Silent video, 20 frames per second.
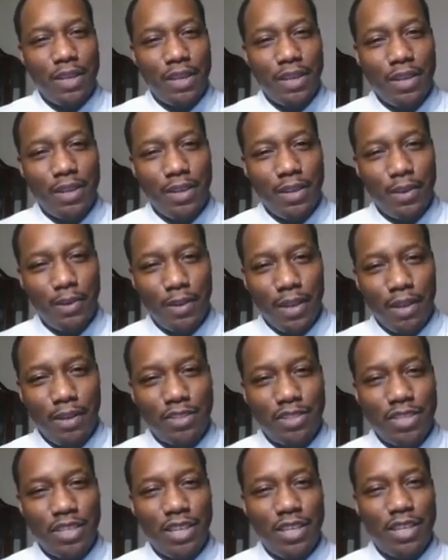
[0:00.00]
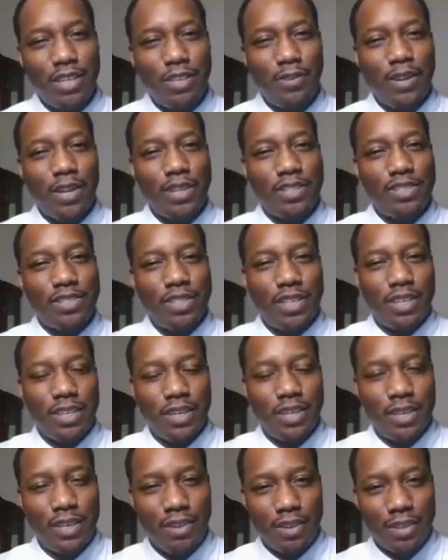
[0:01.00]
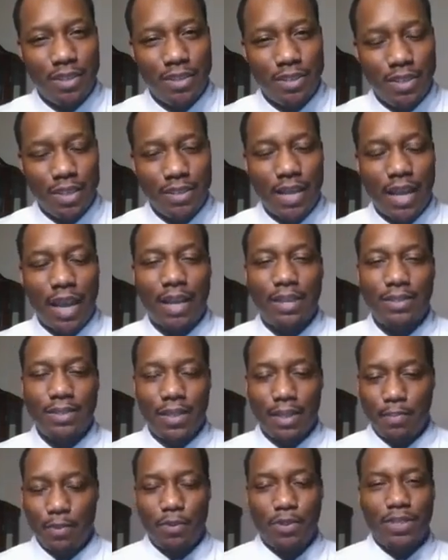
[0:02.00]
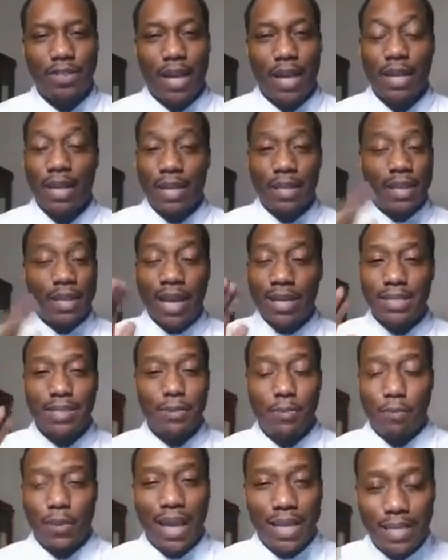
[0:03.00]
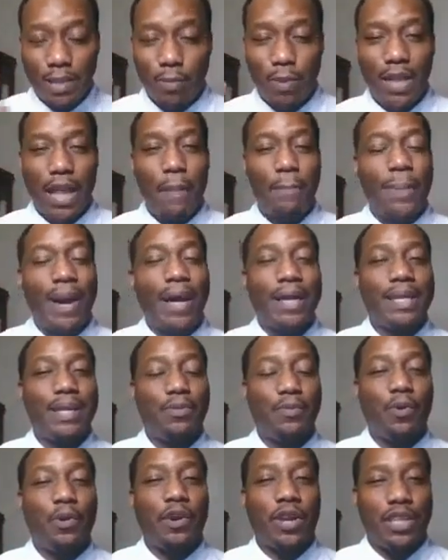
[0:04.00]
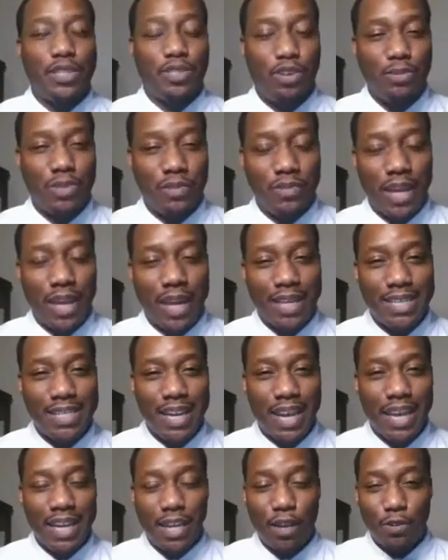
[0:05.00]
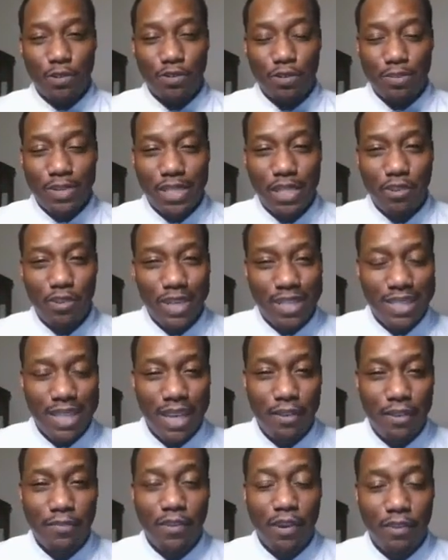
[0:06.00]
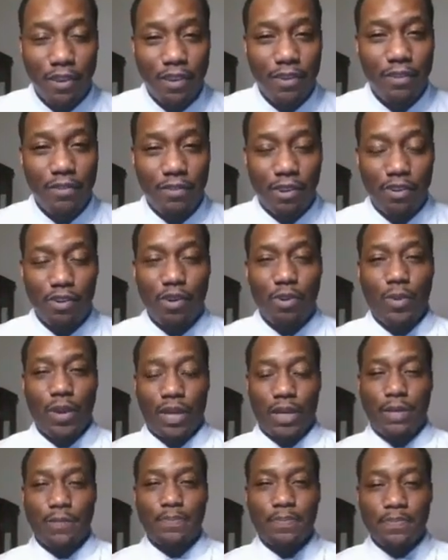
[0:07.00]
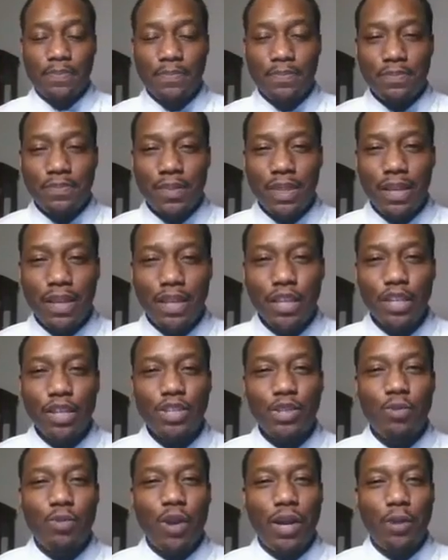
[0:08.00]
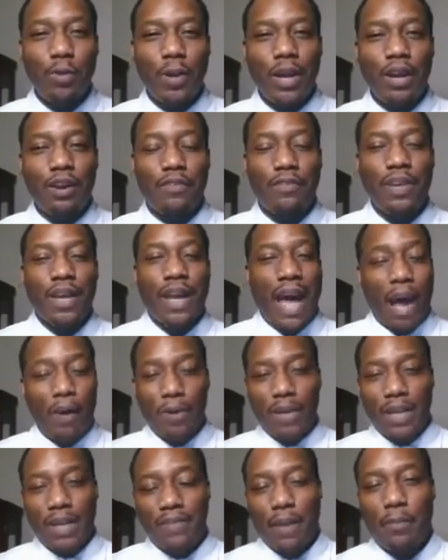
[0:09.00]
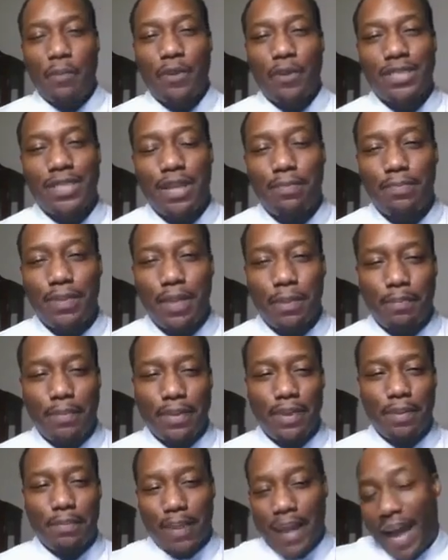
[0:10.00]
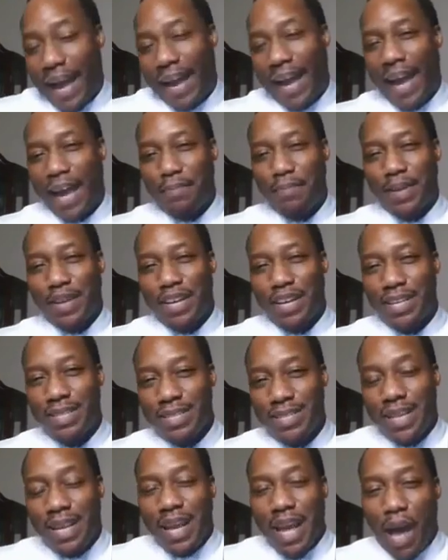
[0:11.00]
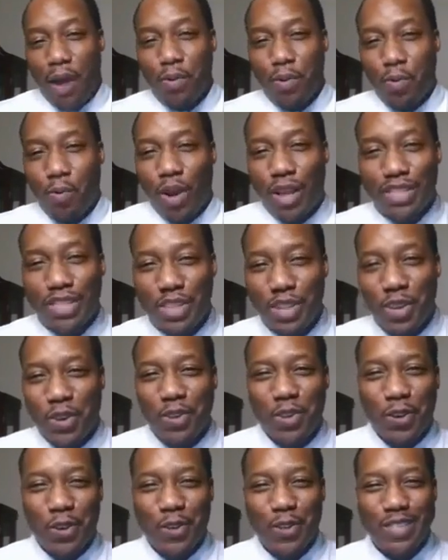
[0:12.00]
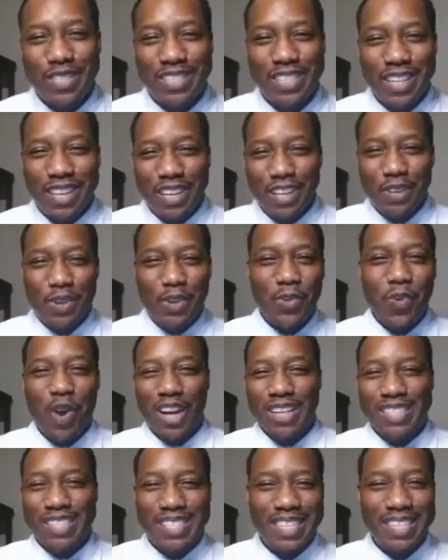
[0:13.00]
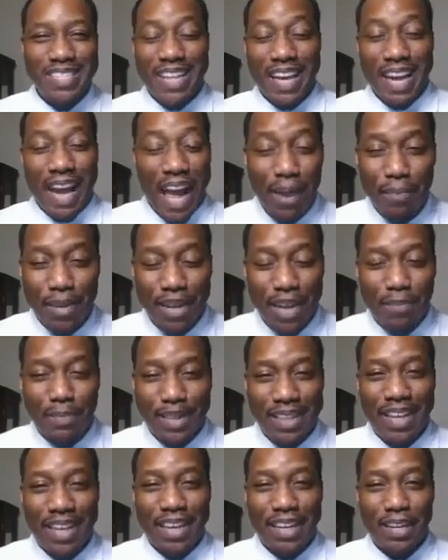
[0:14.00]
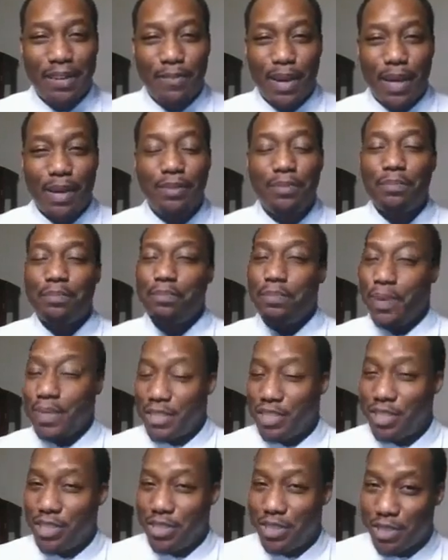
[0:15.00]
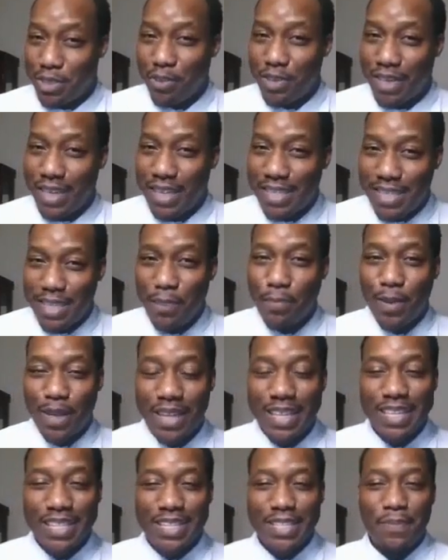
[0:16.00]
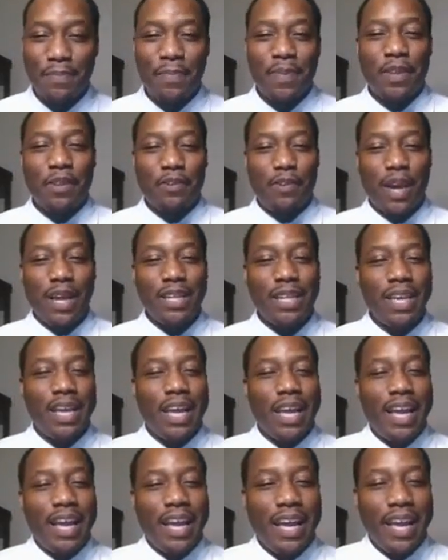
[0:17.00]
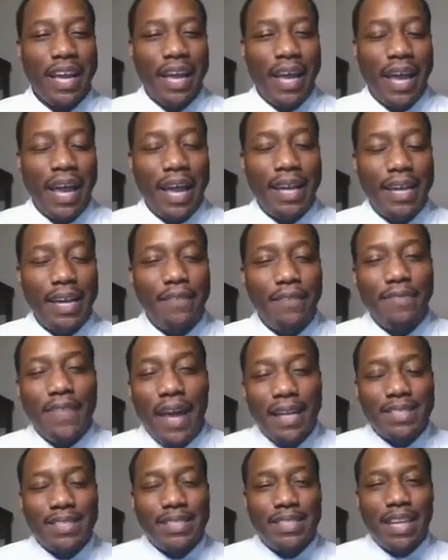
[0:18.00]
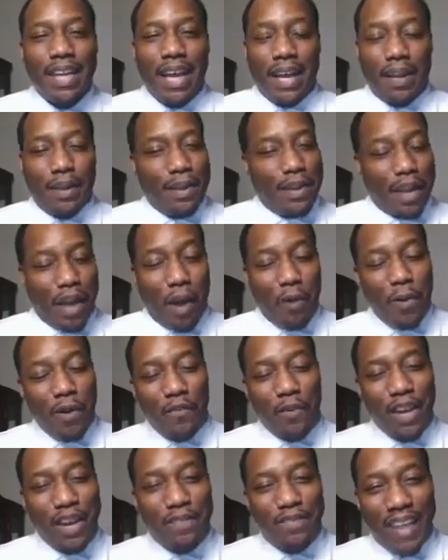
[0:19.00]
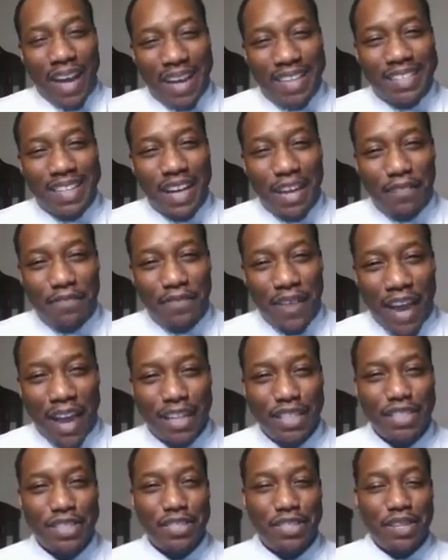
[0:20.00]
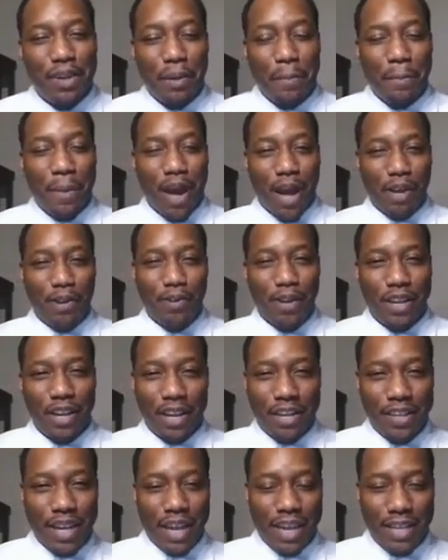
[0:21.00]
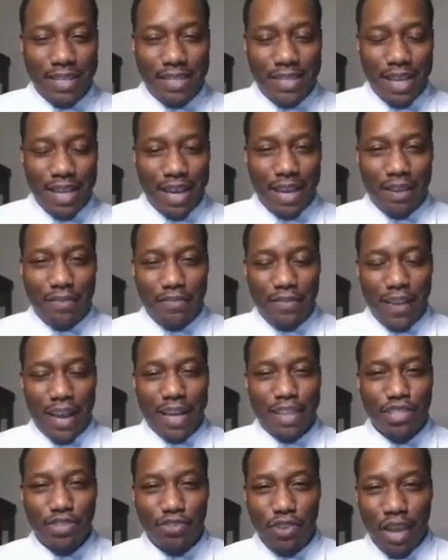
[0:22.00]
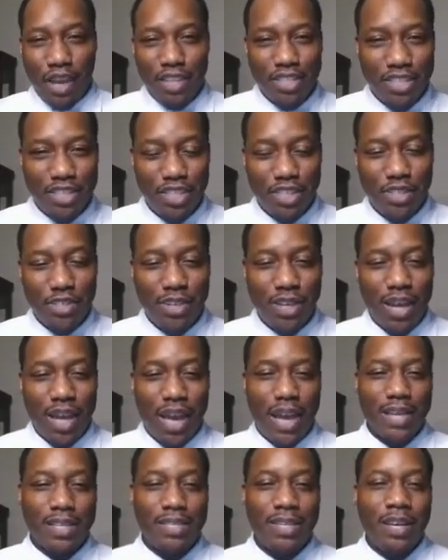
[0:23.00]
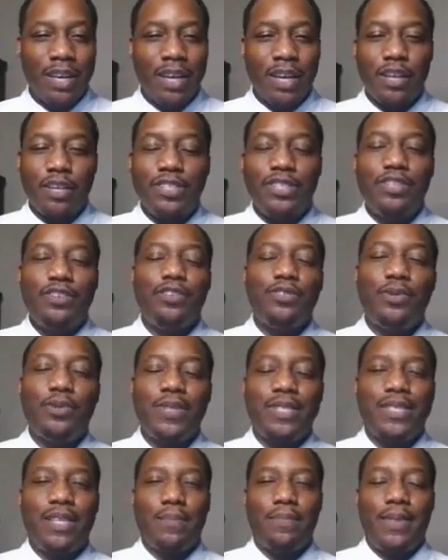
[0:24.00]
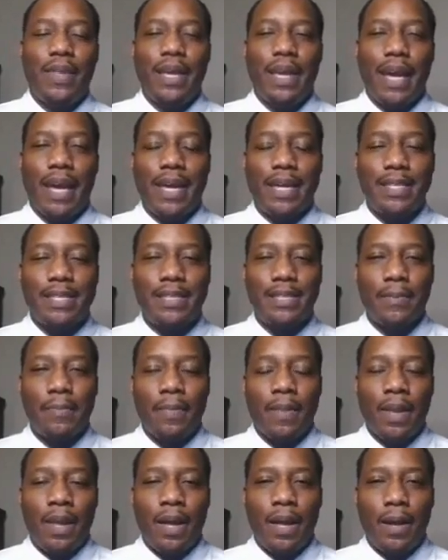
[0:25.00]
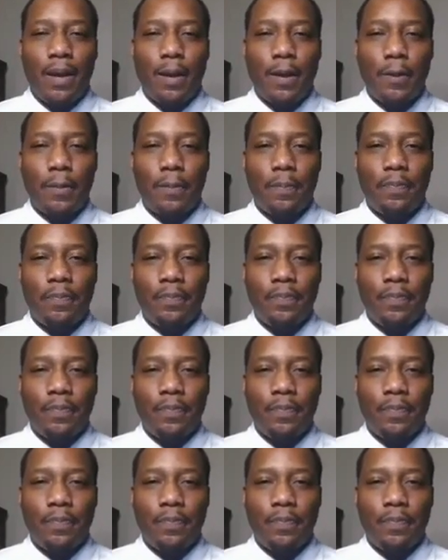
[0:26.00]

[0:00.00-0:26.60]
no energy, no energy. Oh, that the person died. That's the way that mind can work in terms of that anxiety. It goes from 0 to 10 very very quickly. So one way of, I would give that person the black hat because I would want to know those nuances that I may not be thinking about, but certainly someone is, right? And if that is, however, if that is an advanced model and an advanced strategy to utilize, consider doing something um,